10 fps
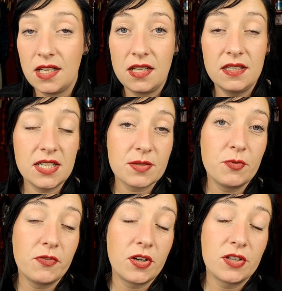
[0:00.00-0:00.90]
Let's move
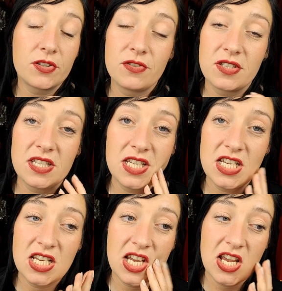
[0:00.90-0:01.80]
on to
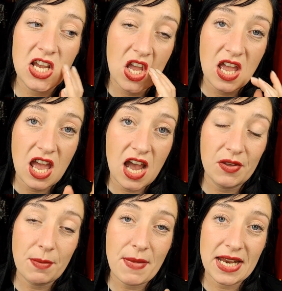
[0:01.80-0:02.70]
see how the
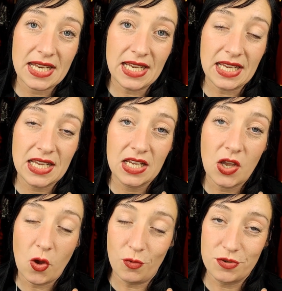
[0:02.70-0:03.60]
matte ink
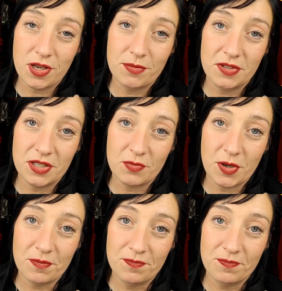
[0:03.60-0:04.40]
holds up to this one.